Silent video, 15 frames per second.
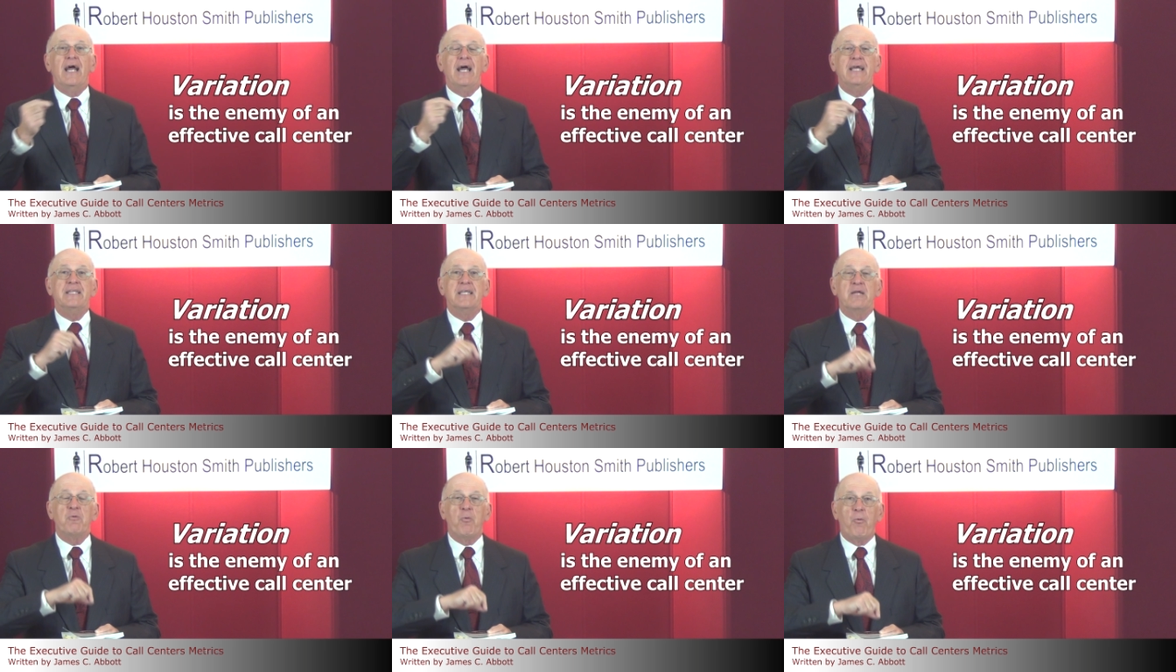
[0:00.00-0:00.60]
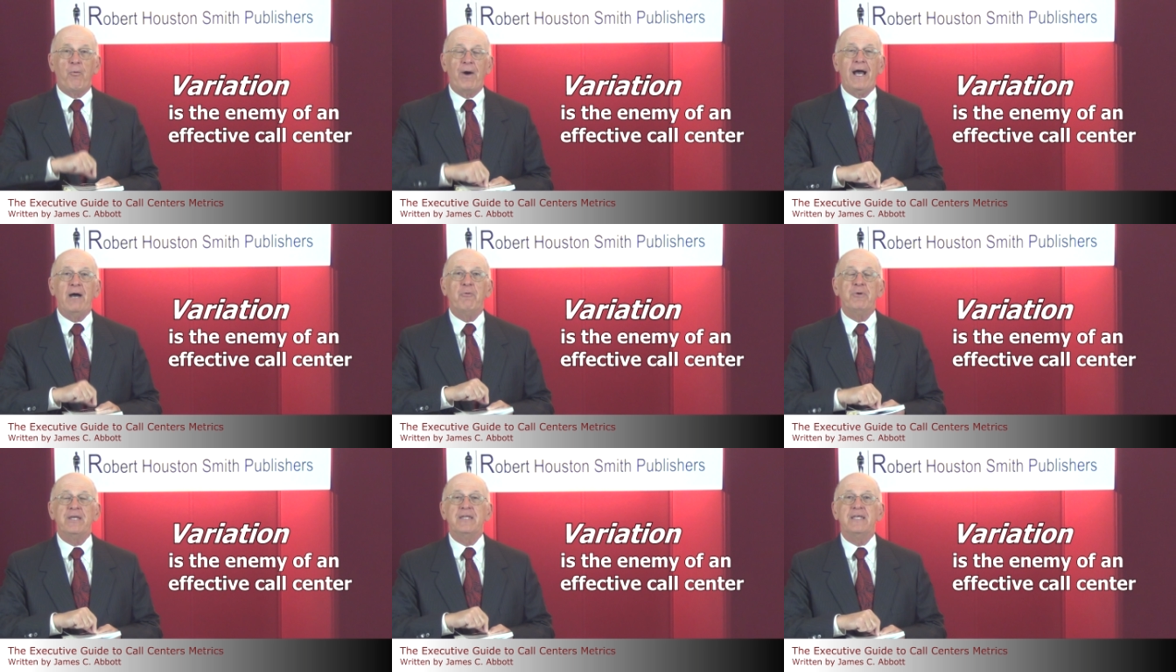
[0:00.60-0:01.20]
and then
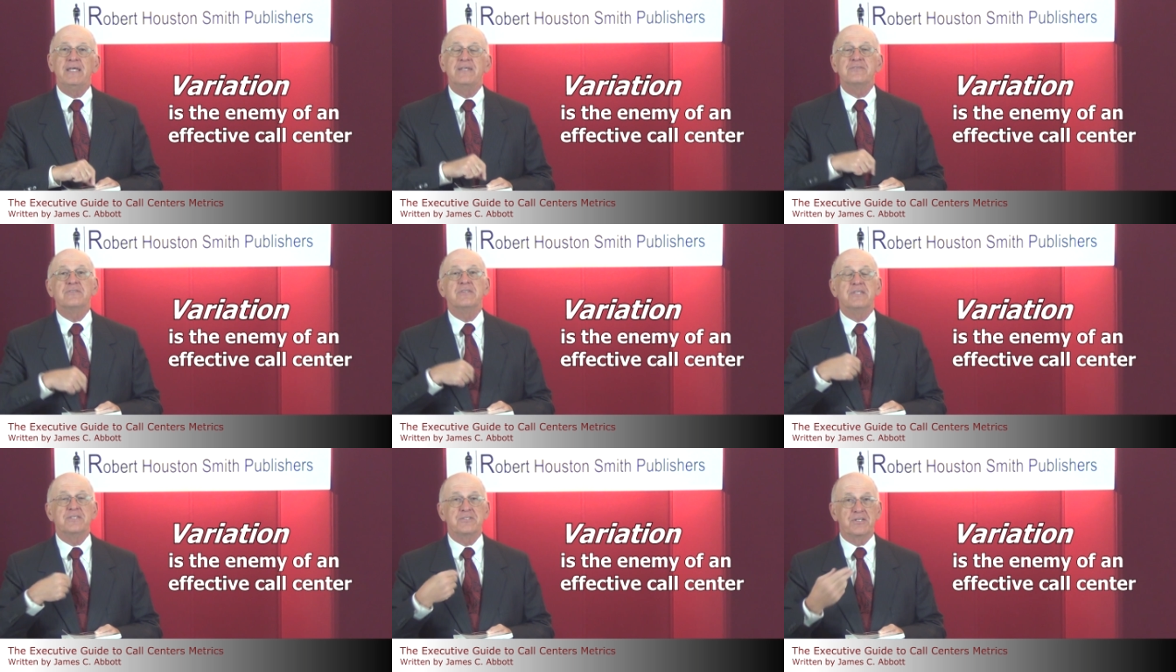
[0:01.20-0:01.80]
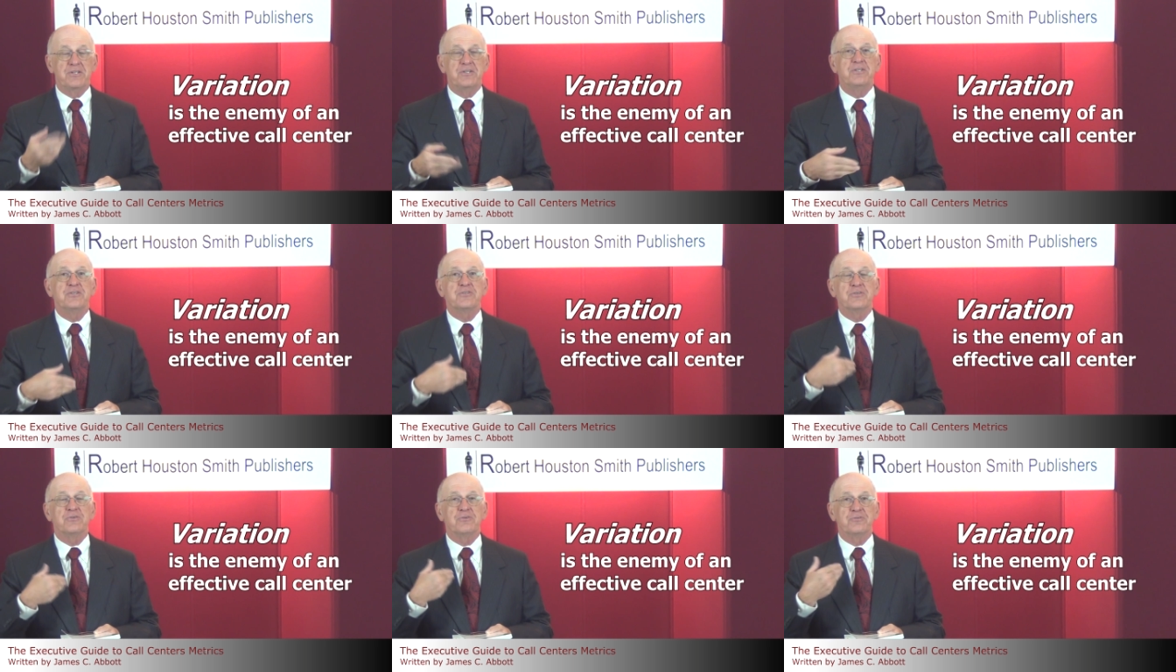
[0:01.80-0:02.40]
why we need these
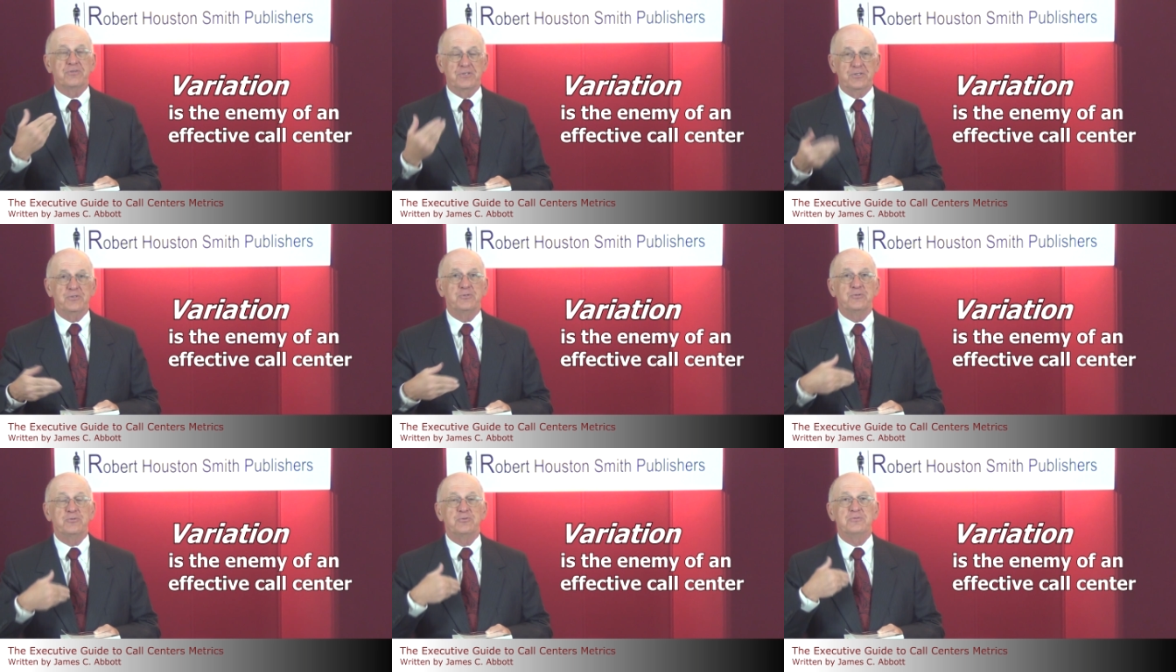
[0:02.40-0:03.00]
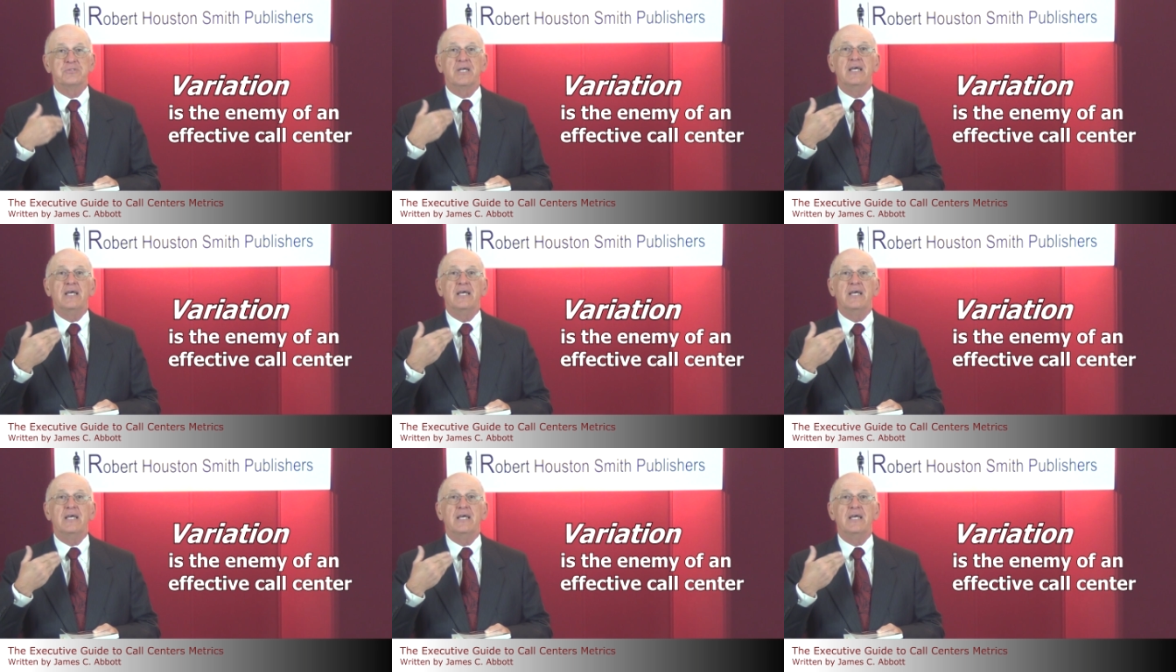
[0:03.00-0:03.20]
additional tools